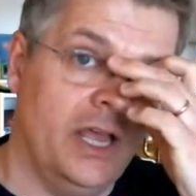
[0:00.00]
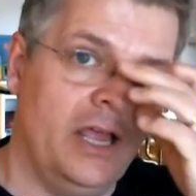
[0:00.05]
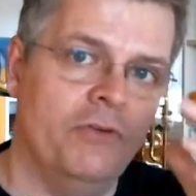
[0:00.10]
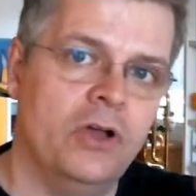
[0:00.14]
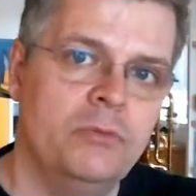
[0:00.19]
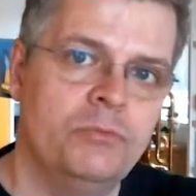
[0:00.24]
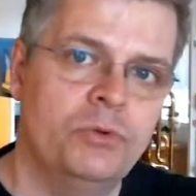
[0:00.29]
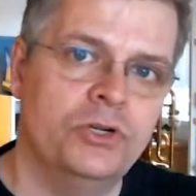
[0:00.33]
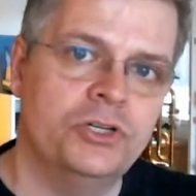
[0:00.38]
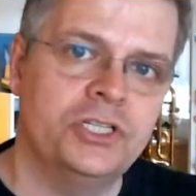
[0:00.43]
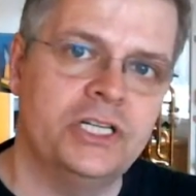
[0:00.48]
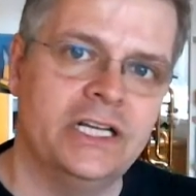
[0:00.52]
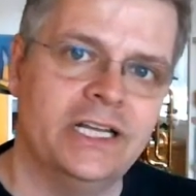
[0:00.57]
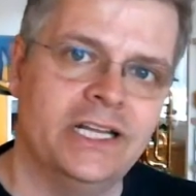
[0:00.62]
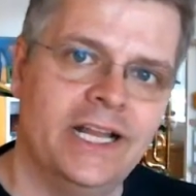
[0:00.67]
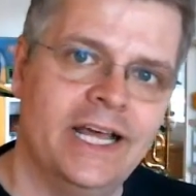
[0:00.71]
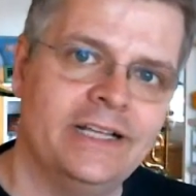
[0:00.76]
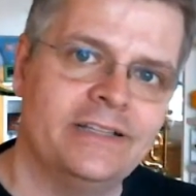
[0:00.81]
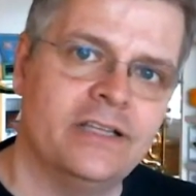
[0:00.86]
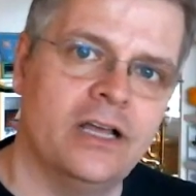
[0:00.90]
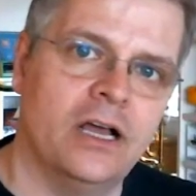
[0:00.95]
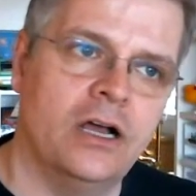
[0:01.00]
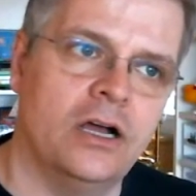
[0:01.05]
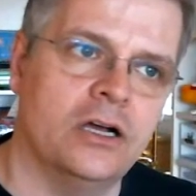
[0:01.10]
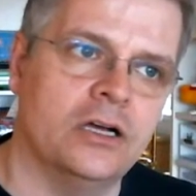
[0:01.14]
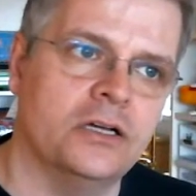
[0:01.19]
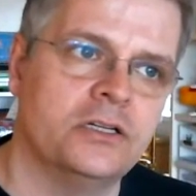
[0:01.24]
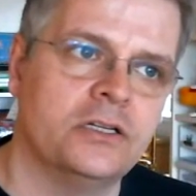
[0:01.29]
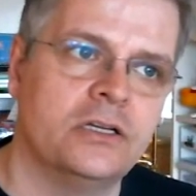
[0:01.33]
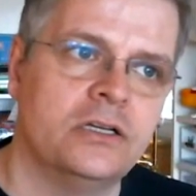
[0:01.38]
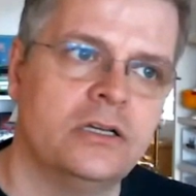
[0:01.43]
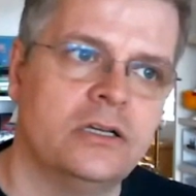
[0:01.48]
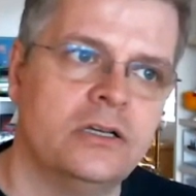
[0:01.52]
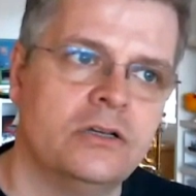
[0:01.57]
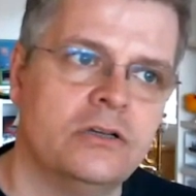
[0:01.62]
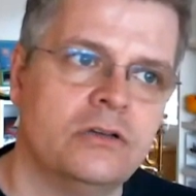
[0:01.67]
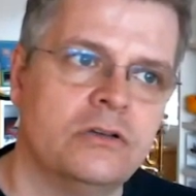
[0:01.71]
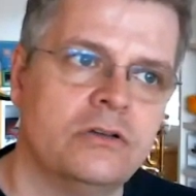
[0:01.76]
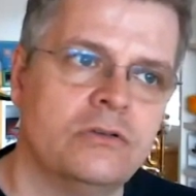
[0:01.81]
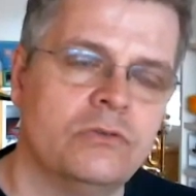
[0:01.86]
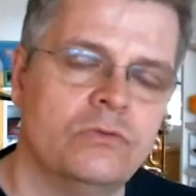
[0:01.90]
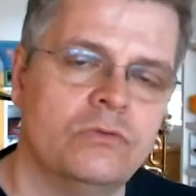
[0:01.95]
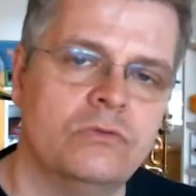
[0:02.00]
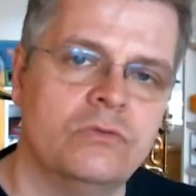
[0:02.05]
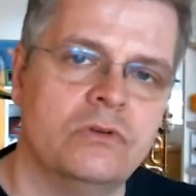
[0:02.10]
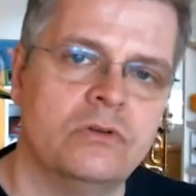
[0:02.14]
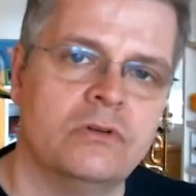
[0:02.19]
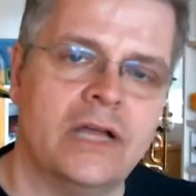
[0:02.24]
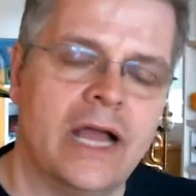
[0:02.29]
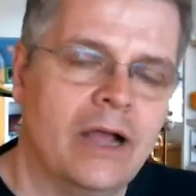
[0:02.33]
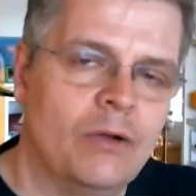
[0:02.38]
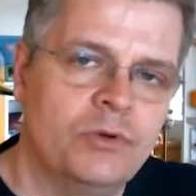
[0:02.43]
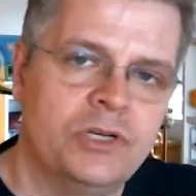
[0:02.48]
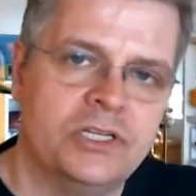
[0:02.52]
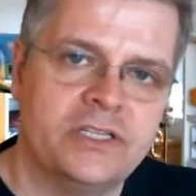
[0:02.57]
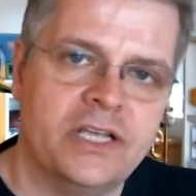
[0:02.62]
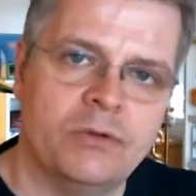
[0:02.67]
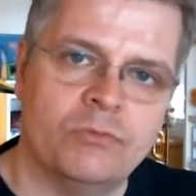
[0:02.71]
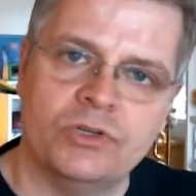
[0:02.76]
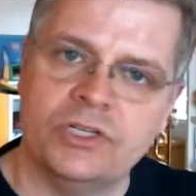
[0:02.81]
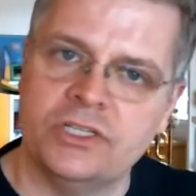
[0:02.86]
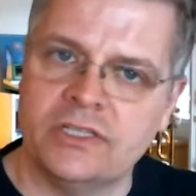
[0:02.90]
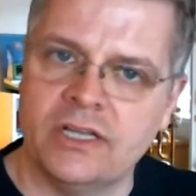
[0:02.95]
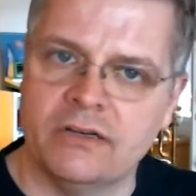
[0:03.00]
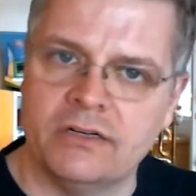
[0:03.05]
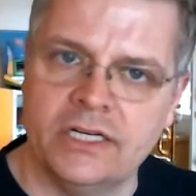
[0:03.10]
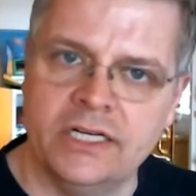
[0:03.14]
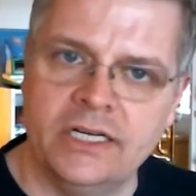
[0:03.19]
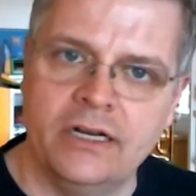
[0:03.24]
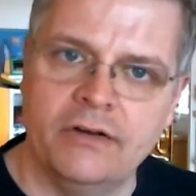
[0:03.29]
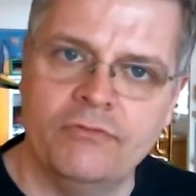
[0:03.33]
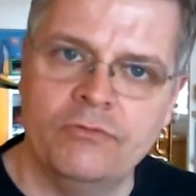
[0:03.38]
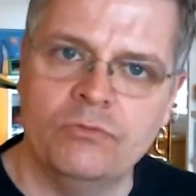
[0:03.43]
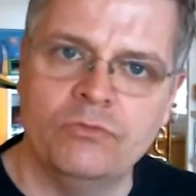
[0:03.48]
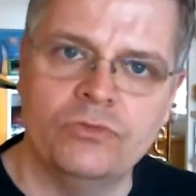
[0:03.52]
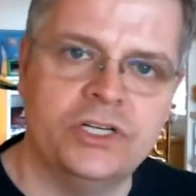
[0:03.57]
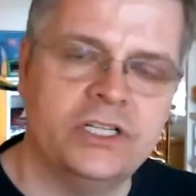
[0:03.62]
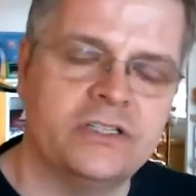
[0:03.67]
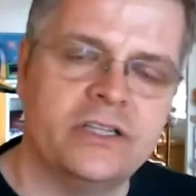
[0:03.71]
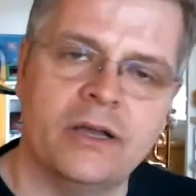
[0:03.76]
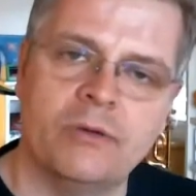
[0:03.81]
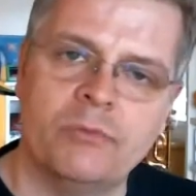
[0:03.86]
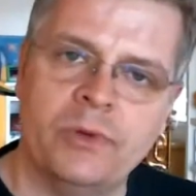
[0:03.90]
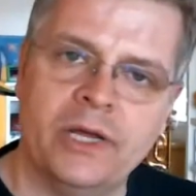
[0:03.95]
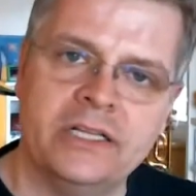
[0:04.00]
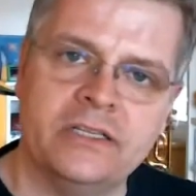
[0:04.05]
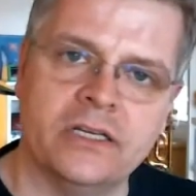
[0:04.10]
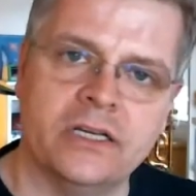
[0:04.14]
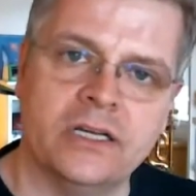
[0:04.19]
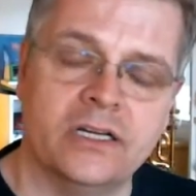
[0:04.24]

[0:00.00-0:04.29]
If I pushed it less hard, how would it sound? Would it sound any different? Would it sound better?